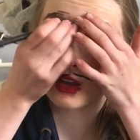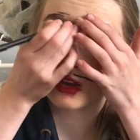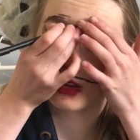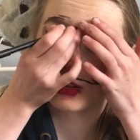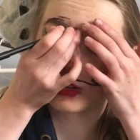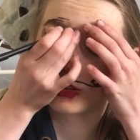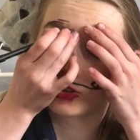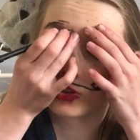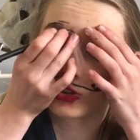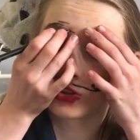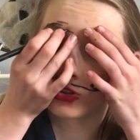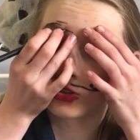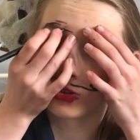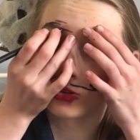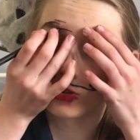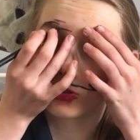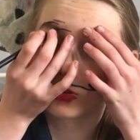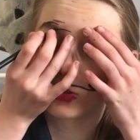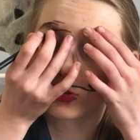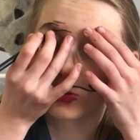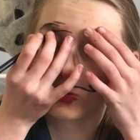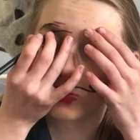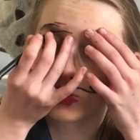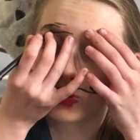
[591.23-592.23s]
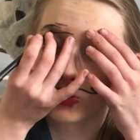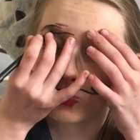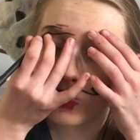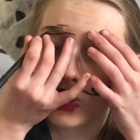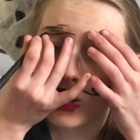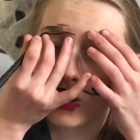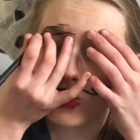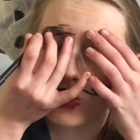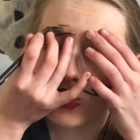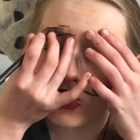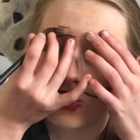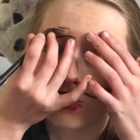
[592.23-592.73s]
it just looks so much
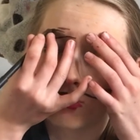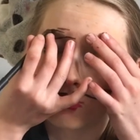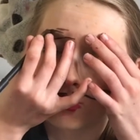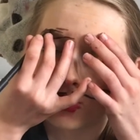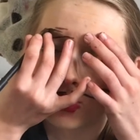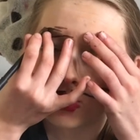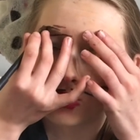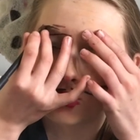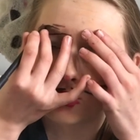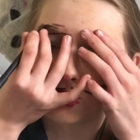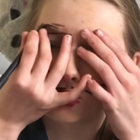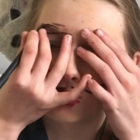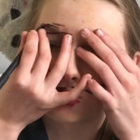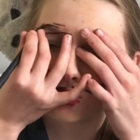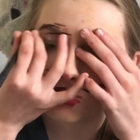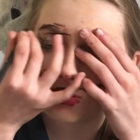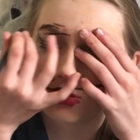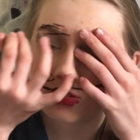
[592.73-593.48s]
better, I find.